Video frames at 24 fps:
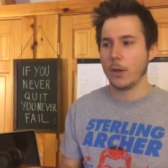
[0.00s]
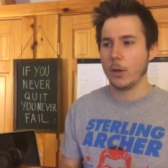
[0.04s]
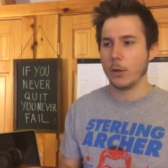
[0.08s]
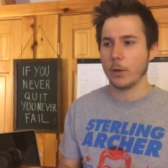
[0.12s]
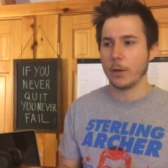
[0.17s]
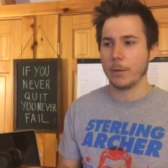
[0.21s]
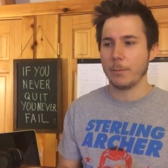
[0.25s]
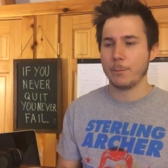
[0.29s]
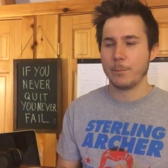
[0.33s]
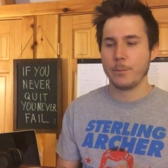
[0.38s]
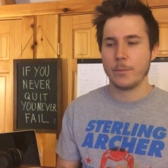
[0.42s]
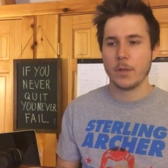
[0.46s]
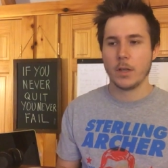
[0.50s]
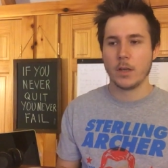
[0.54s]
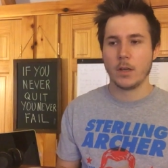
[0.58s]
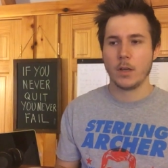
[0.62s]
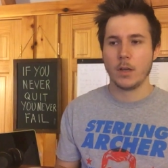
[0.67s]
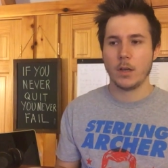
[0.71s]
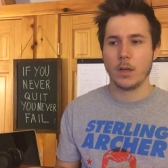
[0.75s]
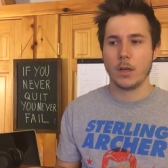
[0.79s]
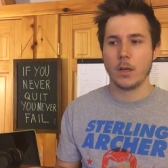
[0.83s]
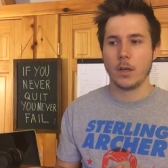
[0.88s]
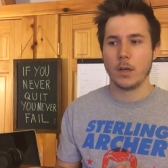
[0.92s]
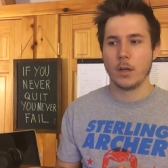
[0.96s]
Okay.
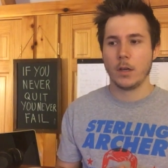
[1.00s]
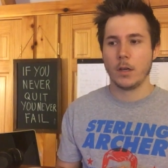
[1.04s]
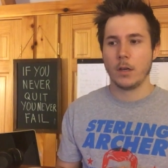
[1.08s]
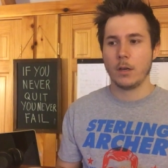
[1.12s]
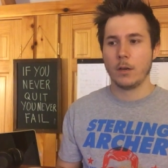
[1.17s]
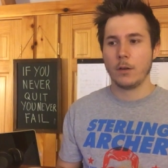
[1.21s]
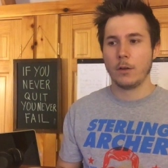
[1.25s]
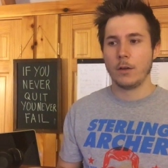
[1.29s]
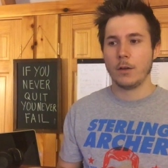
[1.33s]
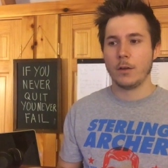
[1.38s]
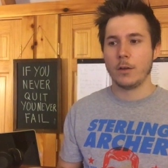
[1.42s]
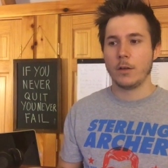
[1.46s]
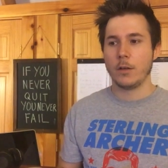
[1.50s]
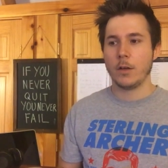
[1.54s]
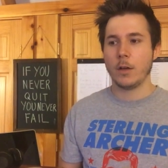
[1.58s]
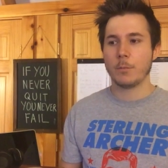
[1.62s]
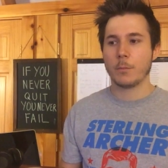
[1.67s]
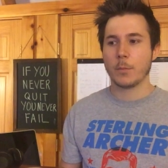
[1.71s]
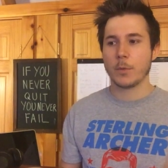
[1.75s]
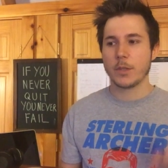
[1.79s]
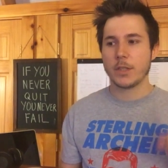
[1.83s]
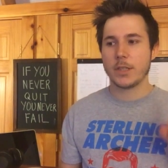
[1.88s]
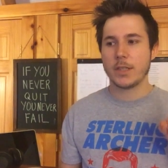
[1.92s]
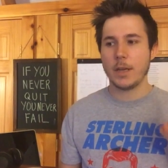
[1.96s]

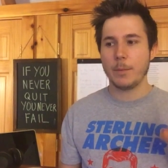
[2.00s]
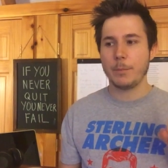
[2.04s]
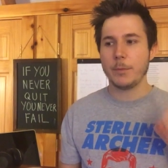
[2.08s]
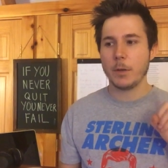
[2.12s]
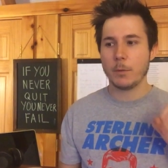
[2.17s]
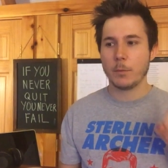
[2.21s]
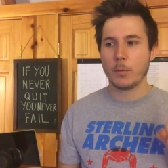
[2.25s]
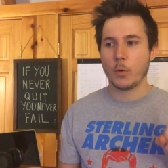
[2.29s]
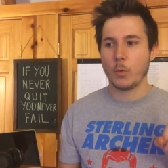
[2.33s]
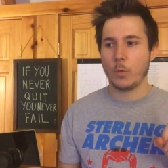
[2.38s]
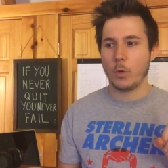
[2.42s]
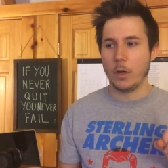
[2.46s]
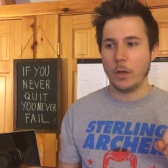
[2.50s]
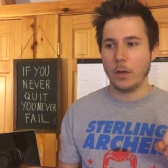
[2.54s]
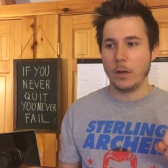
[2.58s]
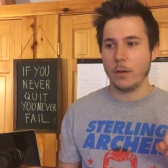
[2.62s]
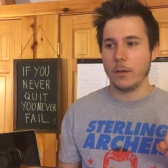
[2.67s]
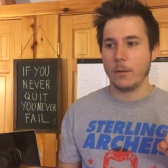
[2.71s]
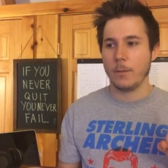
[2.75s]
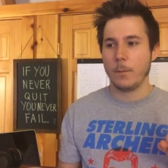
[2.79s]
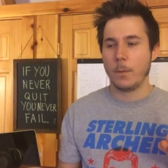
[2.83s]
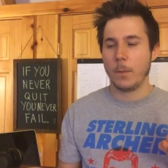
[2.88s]
Number, step number one